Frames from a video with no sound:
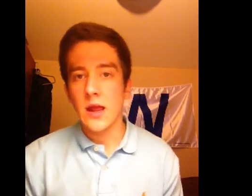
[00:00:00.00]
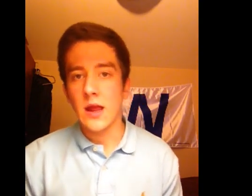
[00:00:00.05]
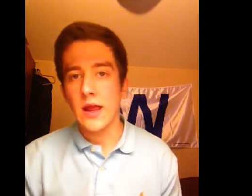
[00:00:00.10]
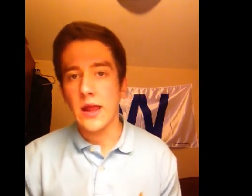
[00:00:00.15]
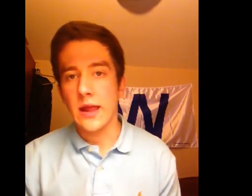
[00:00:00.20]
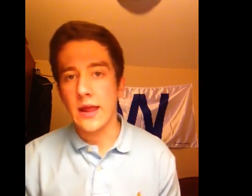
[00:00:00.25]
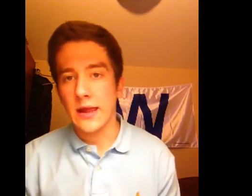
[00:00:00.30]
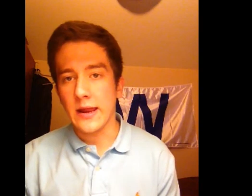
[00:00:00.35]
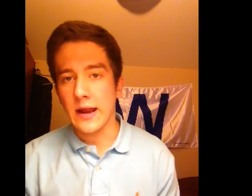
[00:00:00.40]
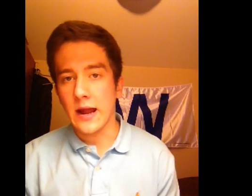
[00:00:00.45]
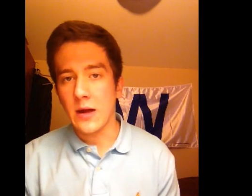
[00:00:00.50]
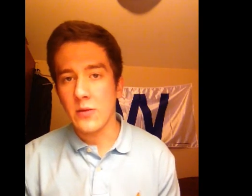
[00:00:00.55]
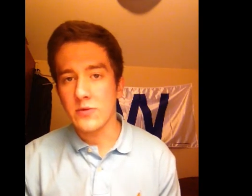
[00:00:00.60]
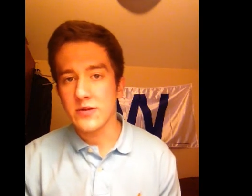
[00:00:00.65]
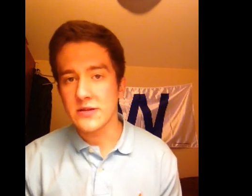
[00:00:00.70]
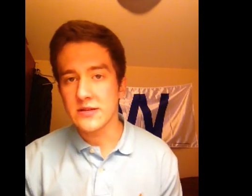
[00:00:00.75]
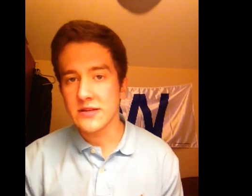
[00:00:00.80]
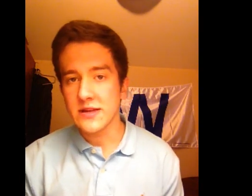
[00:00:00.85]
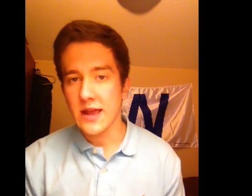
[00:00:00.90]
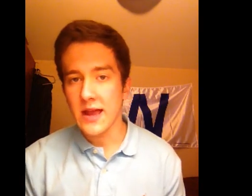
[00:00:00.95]
and I
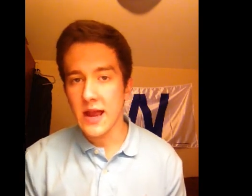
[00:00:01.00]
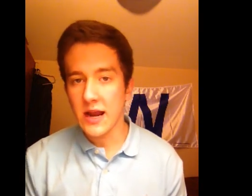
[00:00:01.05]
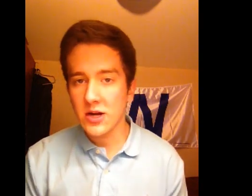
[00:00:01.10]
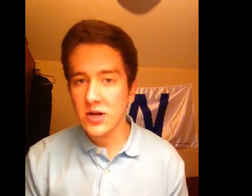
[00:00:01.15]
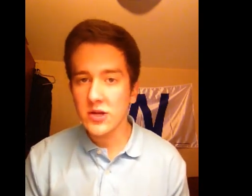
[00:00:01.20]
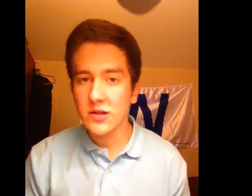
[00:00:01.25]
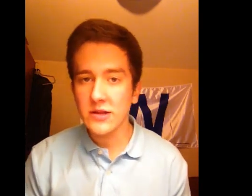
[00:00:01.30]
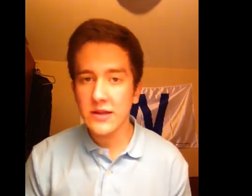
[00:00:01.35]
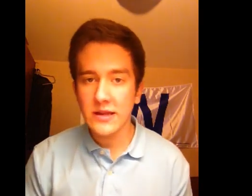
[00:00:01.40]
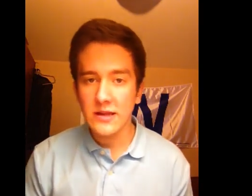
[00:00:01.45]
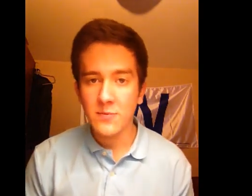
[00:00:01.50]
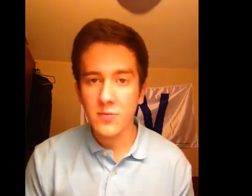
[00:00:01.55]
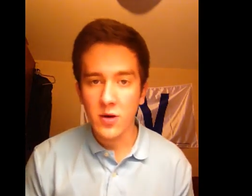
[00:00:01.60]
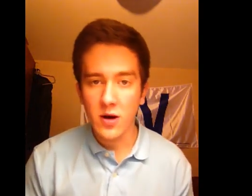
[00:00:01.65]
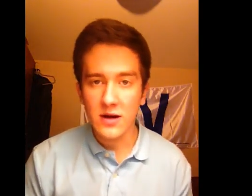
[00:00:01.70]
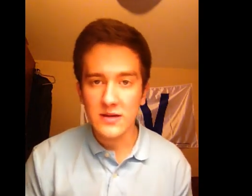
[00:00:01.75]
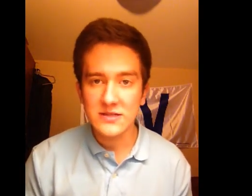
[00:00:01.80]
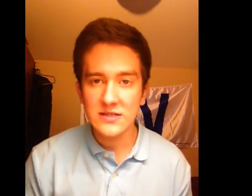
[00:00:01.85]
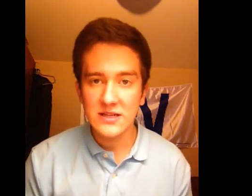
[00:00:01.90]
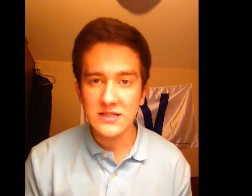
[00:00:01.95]
was actually in the
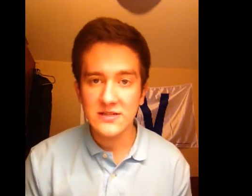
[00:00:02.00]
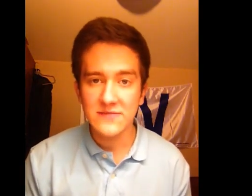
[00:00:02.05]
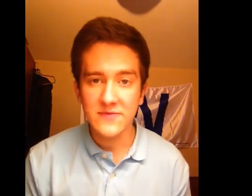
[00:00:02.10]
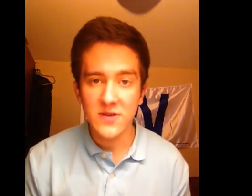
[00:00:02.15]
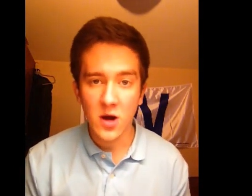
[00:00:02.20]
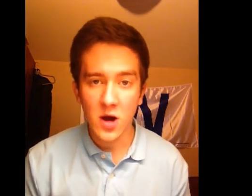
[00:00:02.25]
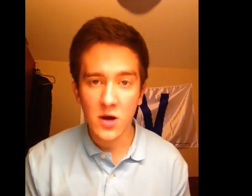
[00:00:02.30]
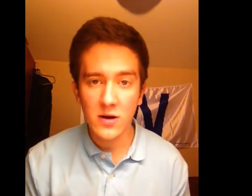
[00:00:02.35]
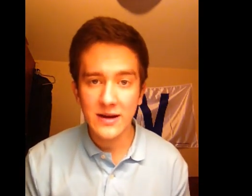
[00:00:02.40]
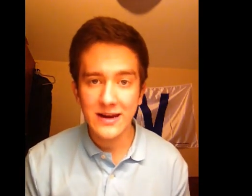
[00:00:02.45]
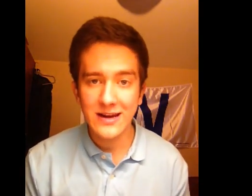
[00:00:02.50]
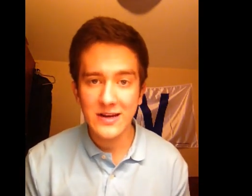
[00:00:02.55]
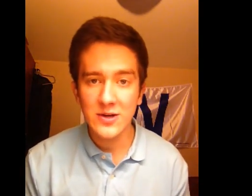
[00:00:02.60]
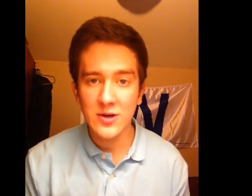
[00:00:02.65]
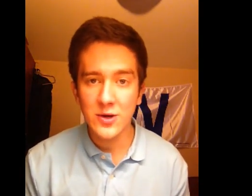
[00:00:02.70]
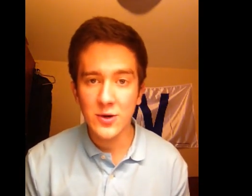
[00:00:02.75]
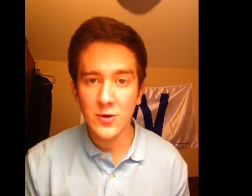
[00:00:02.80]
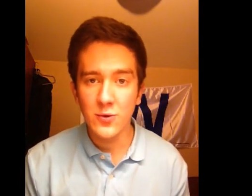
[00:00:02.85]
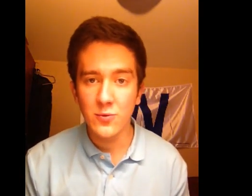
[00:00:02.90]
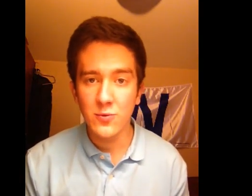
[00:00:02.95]
process of talking
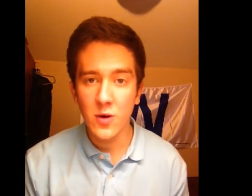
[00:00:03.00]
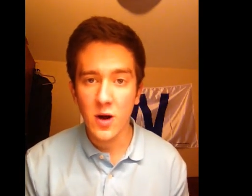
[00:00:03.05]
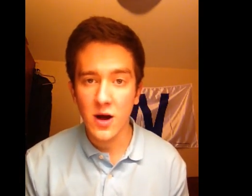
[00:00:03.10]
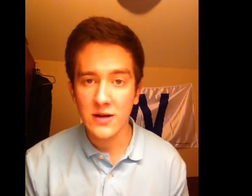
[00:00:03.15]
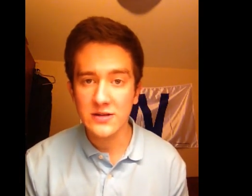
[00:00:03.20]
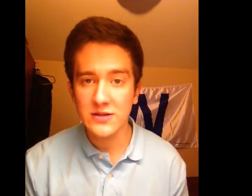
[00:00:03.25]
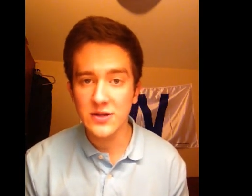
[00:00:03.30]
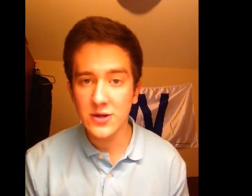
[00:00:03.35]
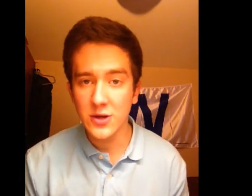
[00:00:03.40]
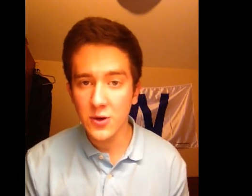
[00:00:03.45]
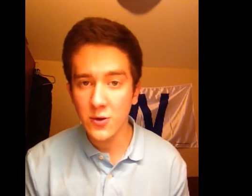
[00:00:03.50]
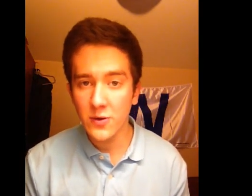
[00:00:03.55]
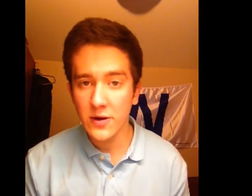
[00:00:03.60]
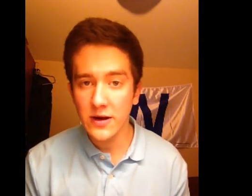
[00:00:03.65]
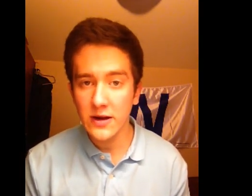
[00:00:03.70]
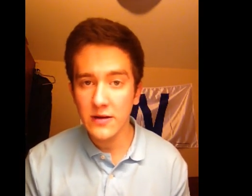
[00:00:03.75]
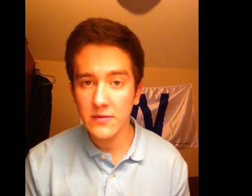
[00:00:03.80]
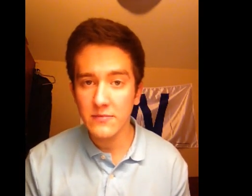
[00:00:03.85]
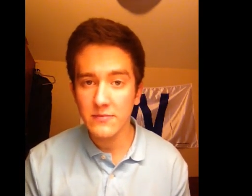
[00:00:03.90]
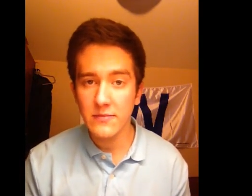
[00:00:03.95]
to Ross
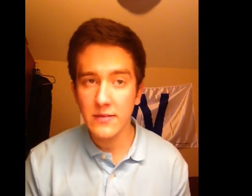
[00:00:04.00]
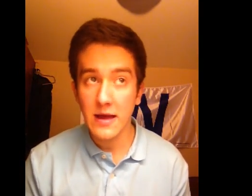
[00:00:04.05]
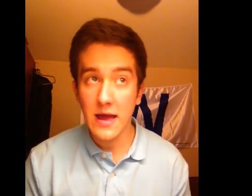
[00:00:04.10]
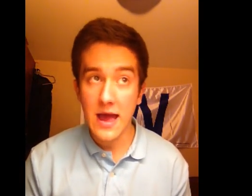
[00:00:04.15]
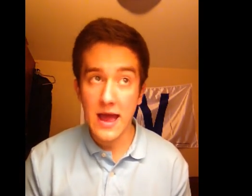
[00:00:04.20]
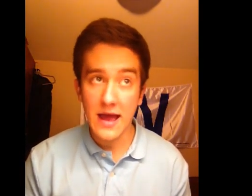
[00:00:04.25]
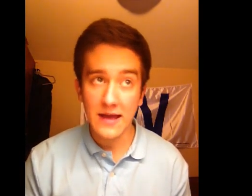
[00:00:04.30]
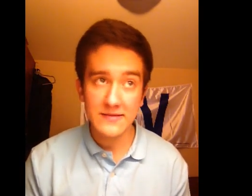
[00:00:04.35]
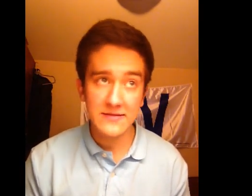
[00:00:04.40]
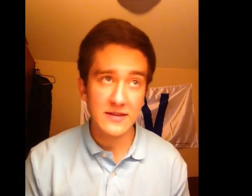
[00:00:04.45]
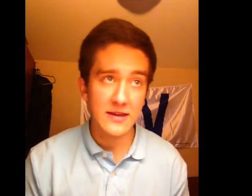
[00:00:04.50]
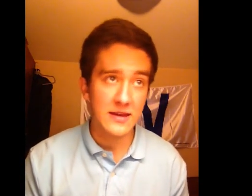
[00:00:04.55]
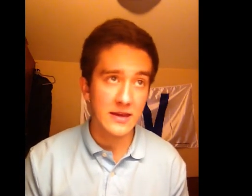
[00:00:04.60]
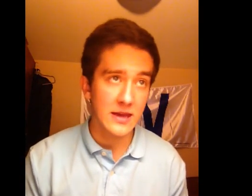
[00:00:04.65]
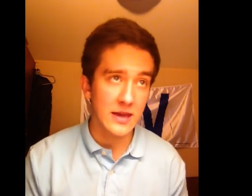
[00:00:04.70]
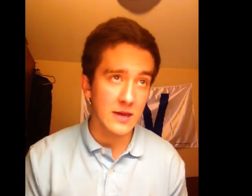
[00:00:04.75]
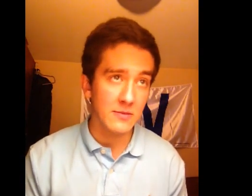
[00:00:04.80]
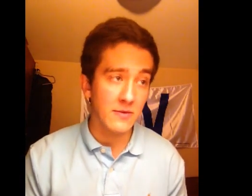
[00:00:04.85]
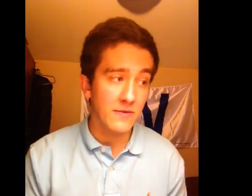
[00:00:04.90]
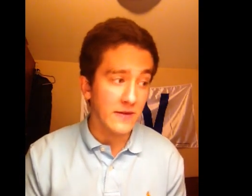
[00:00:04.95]
Dewey, asking
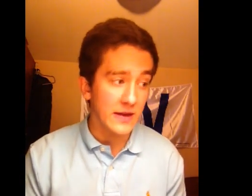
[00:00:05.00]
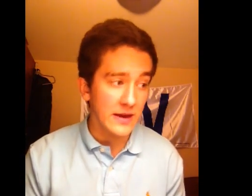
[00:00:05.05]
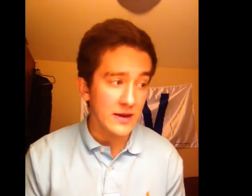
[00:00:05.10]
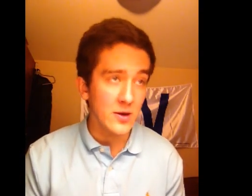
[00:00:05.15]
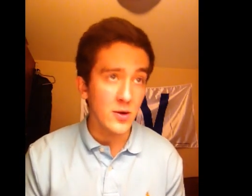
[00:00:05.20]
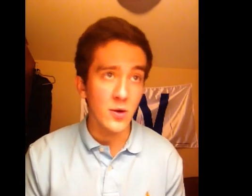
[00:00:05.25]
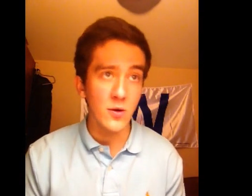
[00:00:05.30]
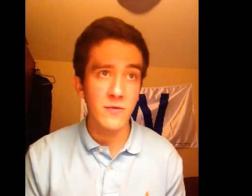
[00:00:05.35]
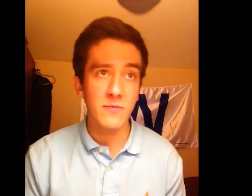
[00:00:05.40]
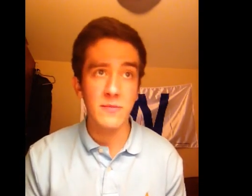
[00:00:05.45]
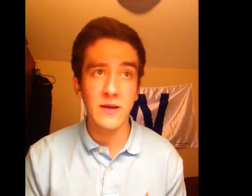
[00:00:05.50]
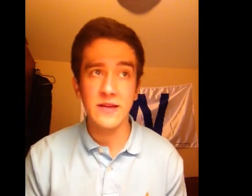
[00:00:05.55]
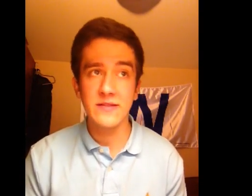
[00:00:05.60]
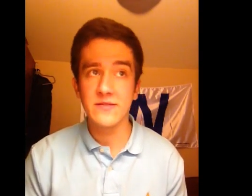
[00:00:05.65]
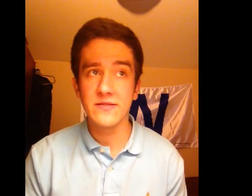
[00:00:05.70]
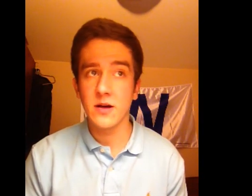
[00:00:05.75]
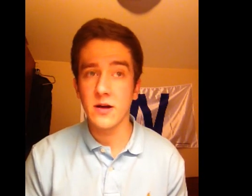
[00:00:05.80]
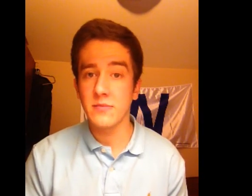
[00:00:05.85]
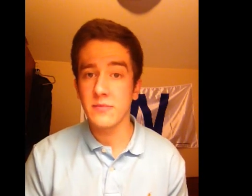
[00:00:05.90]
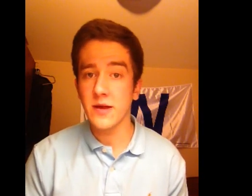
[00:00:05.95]
him if he knew if
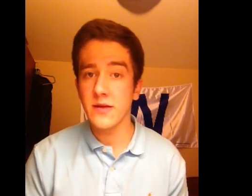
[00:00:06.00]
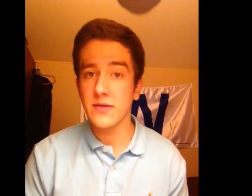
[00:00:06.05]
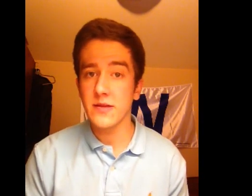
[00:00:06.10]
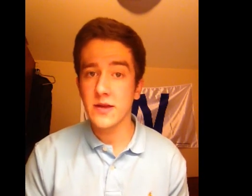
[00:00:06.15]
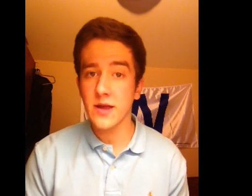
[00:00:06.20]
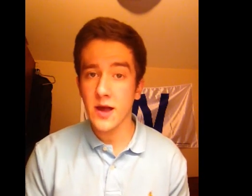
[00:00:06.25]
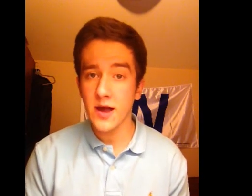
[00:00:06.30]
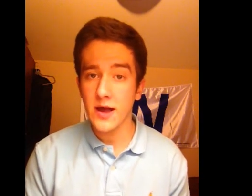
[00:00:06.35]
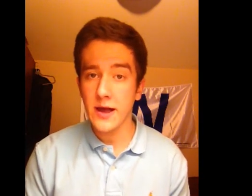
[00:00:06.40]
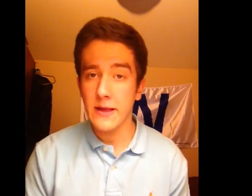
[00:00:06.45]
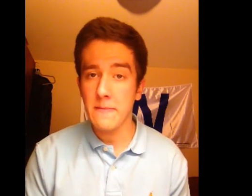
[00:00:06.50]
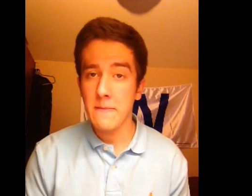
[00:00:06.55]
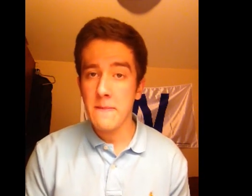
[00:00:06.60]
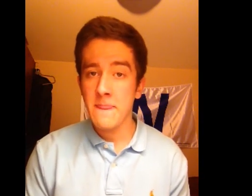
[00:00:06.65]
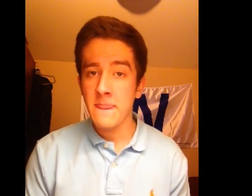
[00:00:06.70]
Maison made the cut.